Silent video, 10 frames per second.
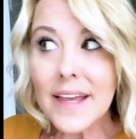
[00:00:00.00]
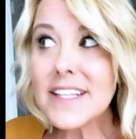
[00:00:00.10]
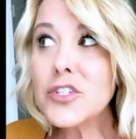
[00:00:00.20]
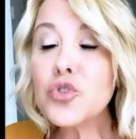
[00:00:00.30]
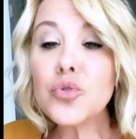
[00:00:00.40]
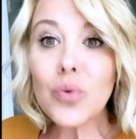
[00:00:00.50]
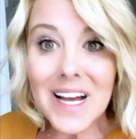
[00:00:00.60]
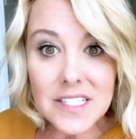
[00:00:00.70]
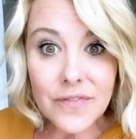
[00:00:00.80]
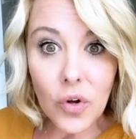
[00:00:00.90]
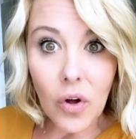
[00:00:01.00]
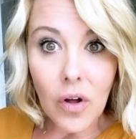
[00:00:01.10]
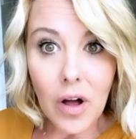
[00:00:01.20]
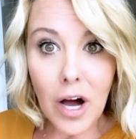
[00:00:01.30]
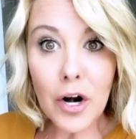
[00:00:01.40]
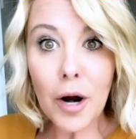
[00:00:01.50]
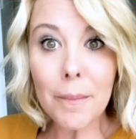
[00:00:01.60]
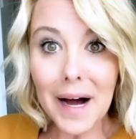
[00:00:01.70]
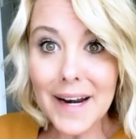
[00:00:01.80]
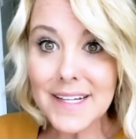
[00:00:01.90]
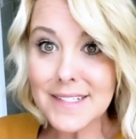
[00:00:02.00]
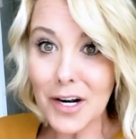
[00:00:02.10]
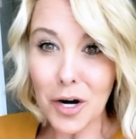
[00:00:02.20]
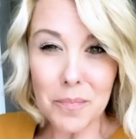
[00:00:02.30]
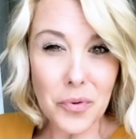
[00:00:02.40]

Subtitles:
is stressful on our bodies and our